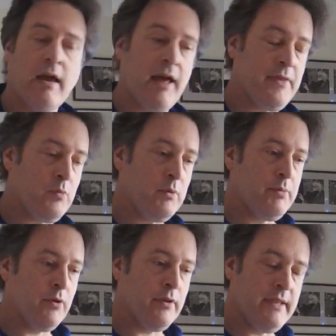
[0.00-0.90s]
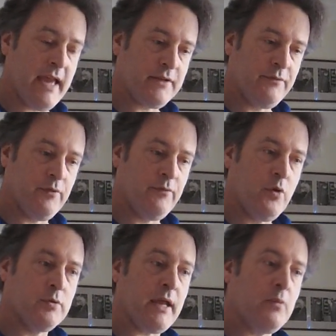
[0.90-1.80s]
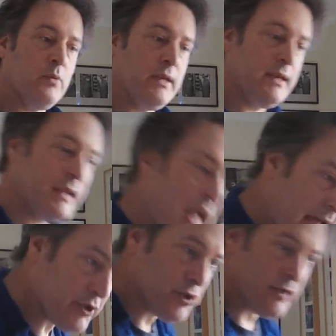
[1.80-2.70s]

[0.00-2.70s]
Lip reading: And then we put the next foot forward and we catch